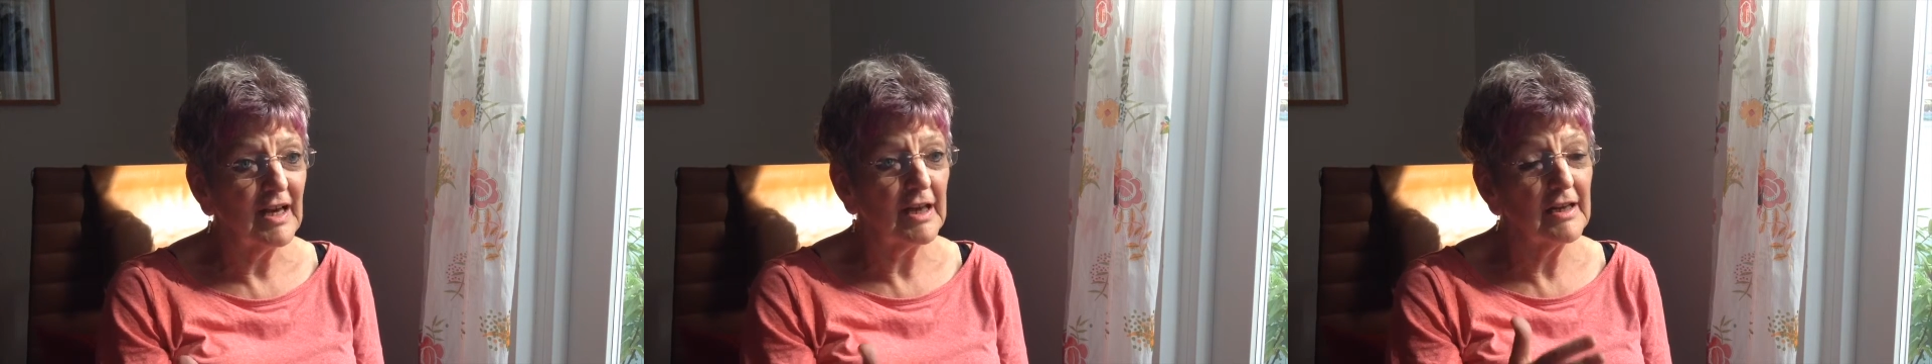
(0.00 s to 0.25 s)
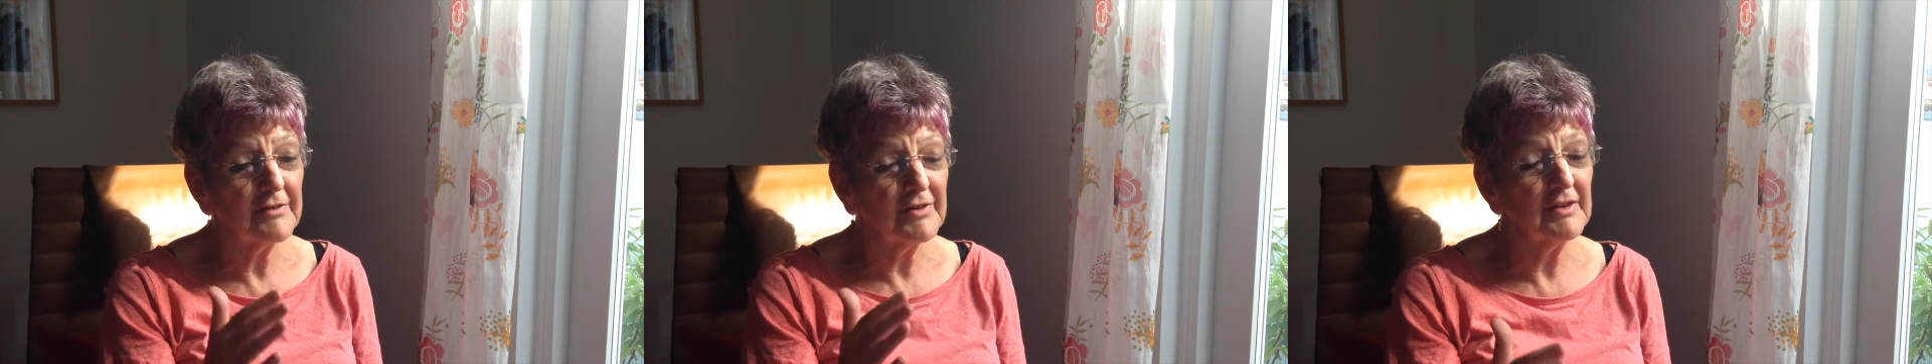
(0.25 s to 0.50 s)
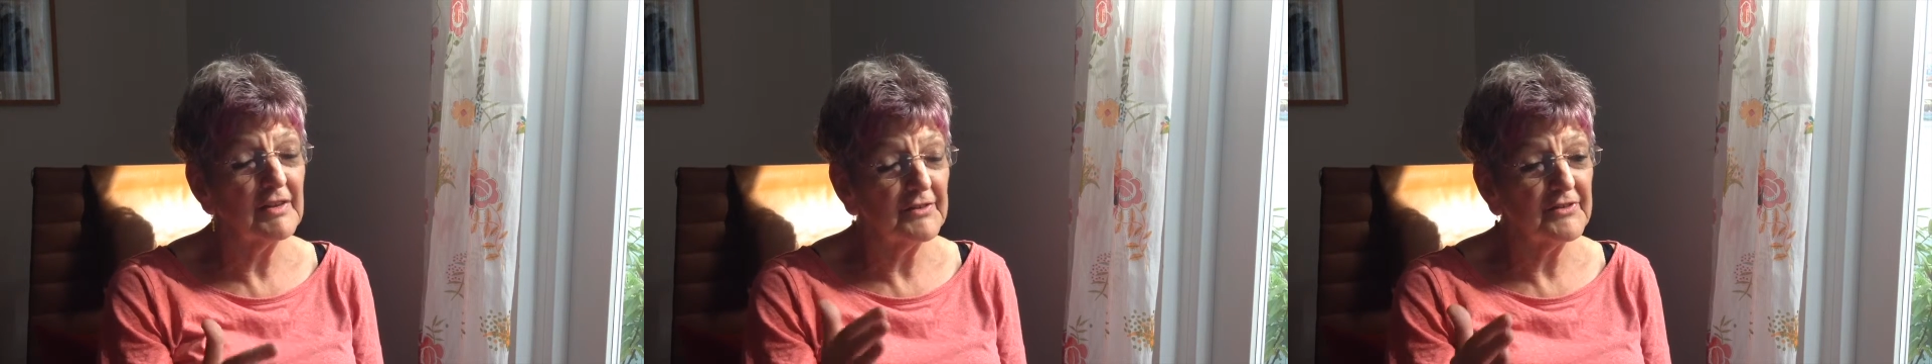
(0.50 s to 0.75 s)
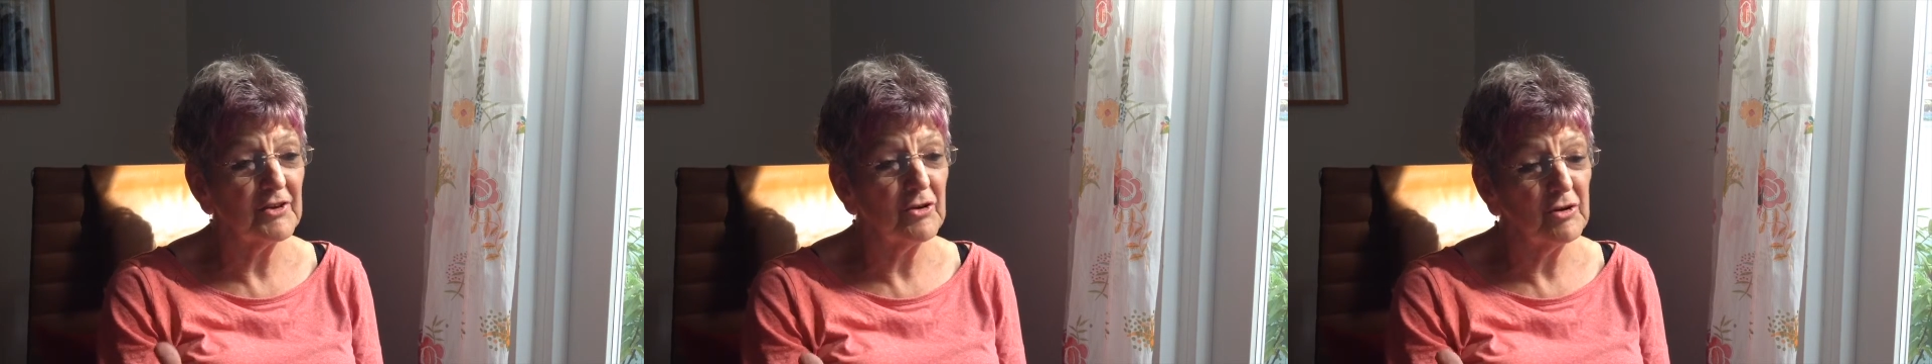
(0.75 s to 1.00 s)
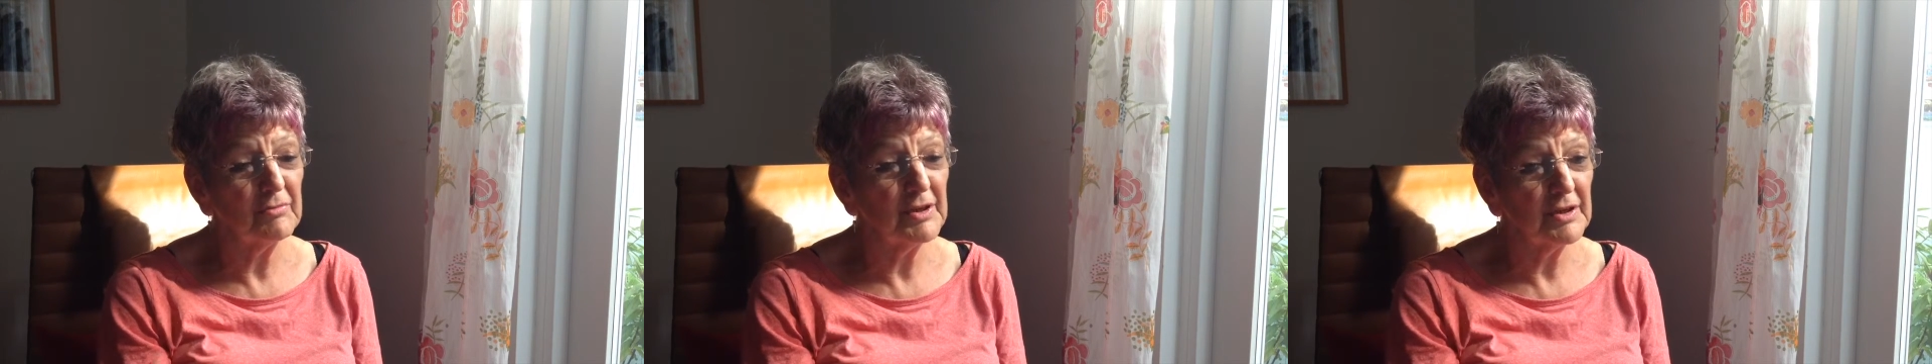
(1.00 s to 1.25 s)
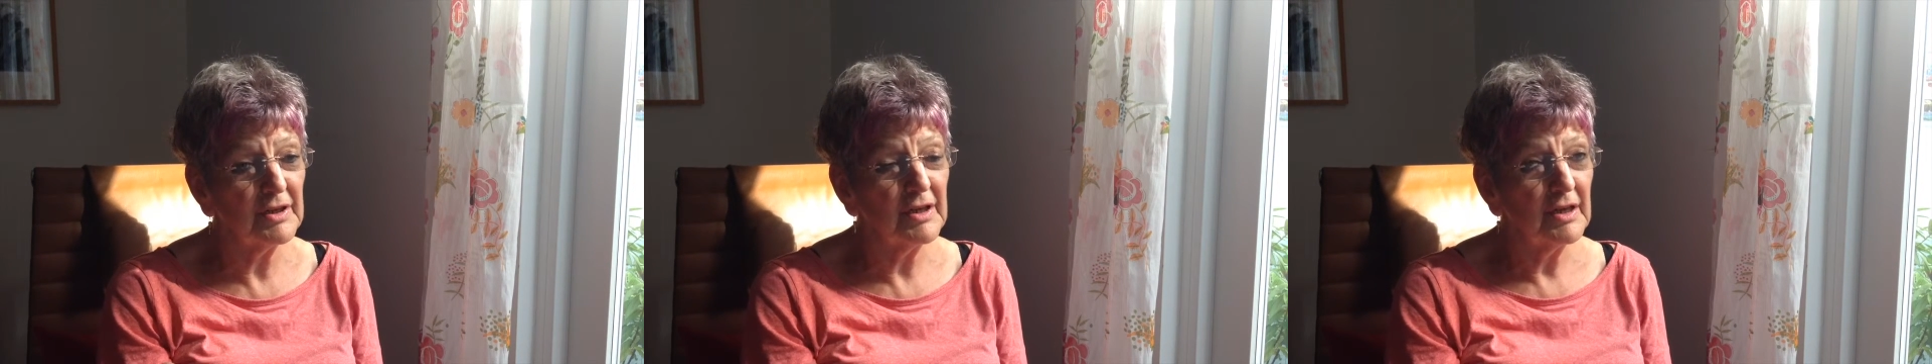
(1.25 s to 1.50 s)
And I think that's a
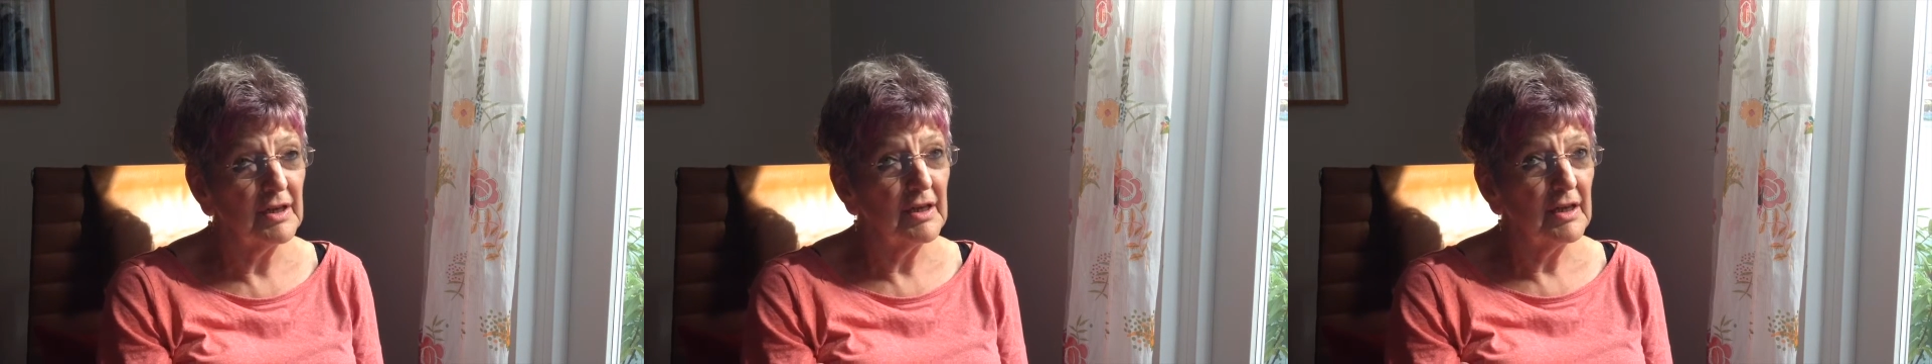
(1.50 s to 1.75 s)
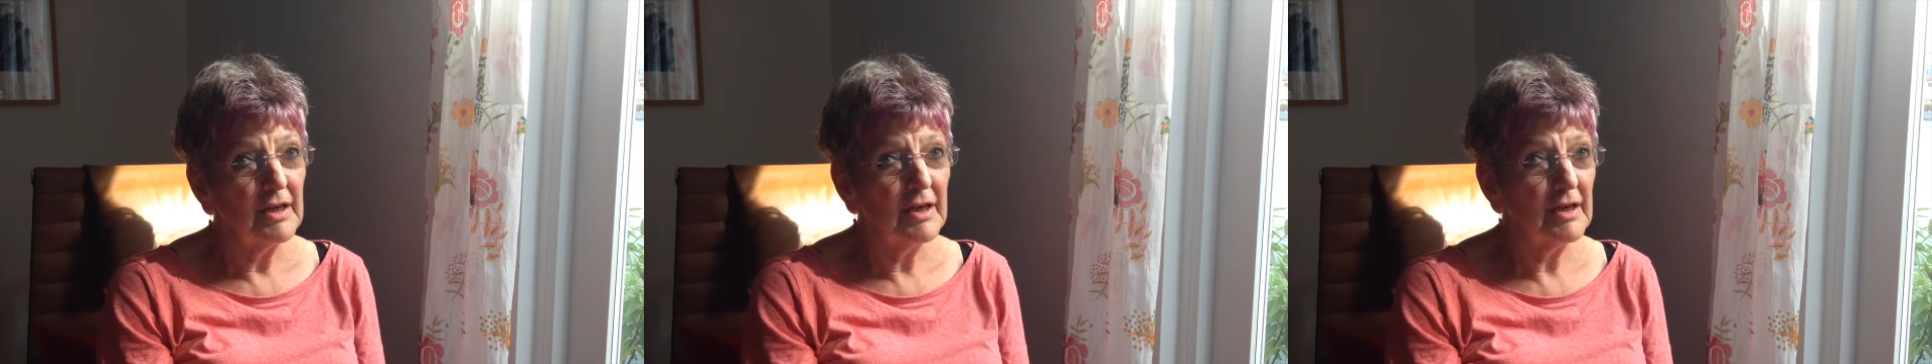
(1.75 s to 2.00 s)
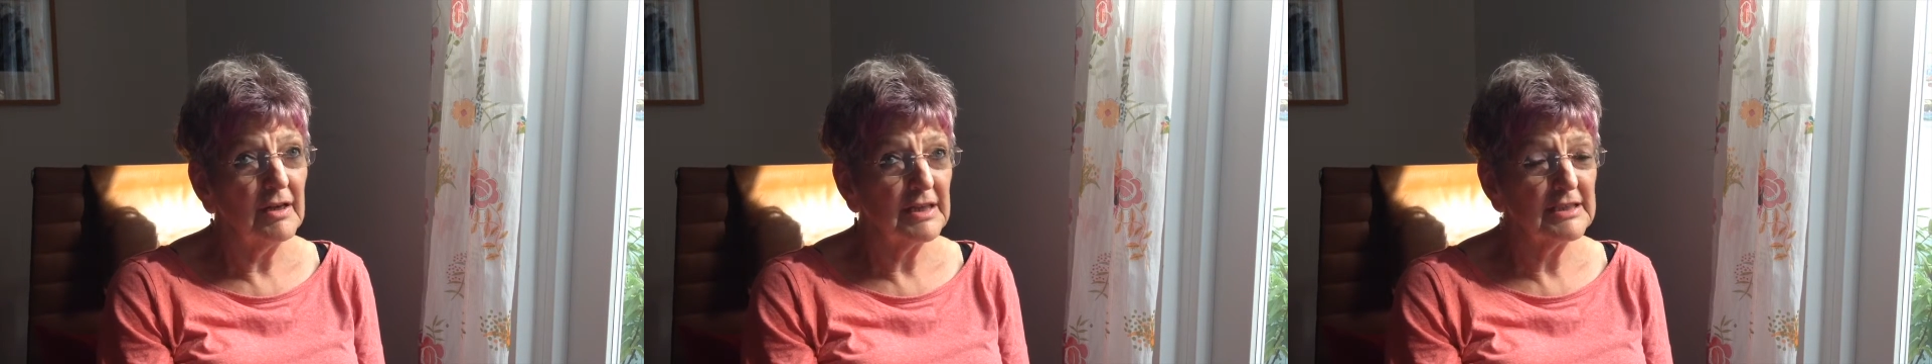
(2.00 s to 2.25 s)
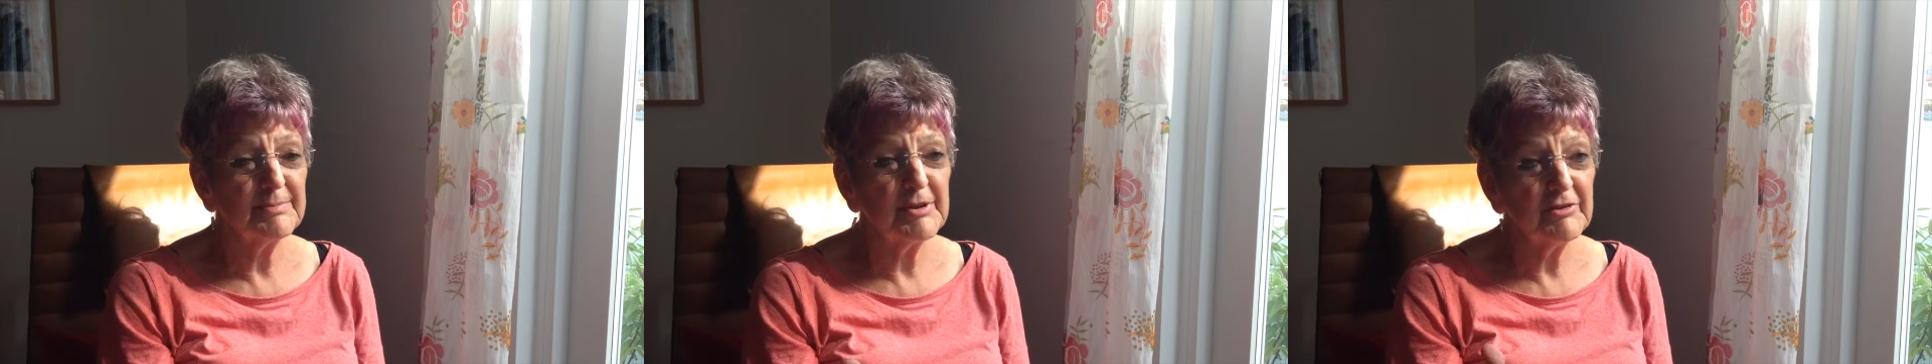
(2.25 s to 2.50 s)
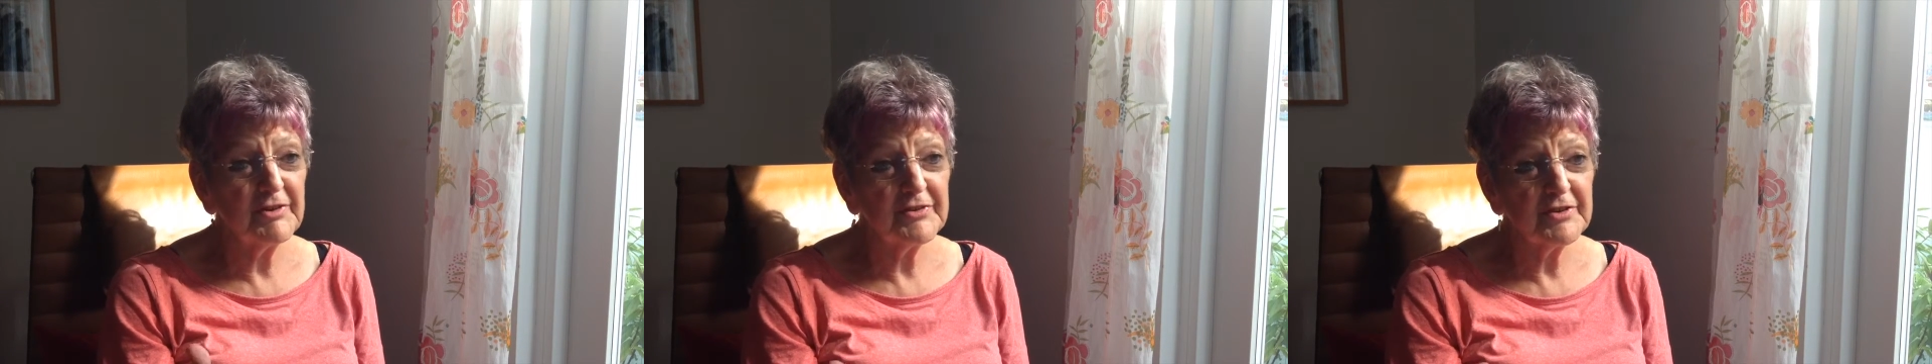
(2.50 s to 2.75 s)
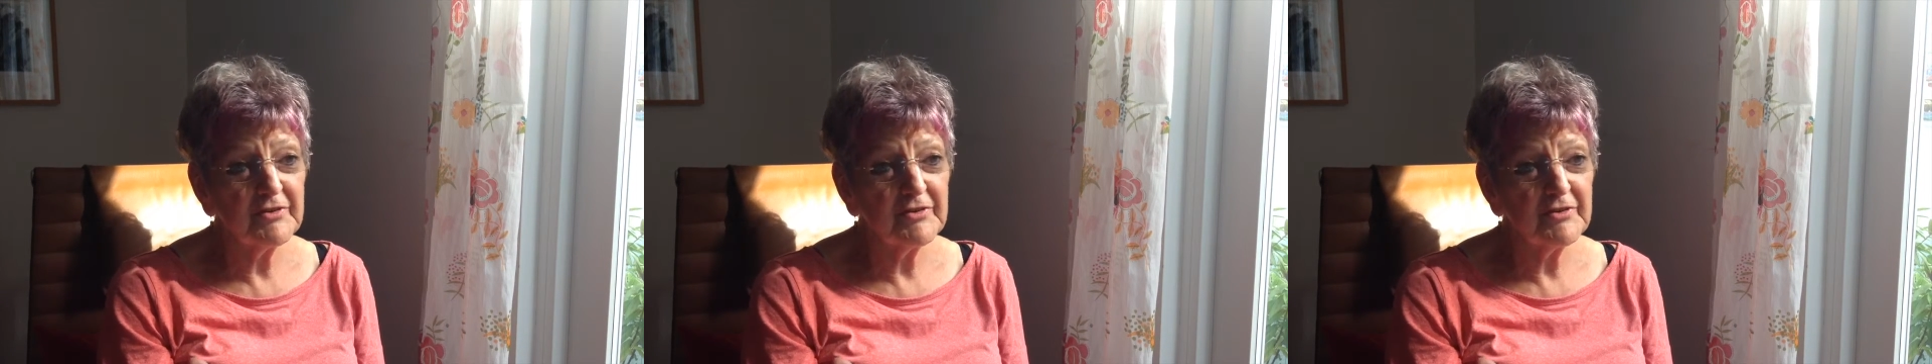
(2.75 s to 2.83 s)
common experience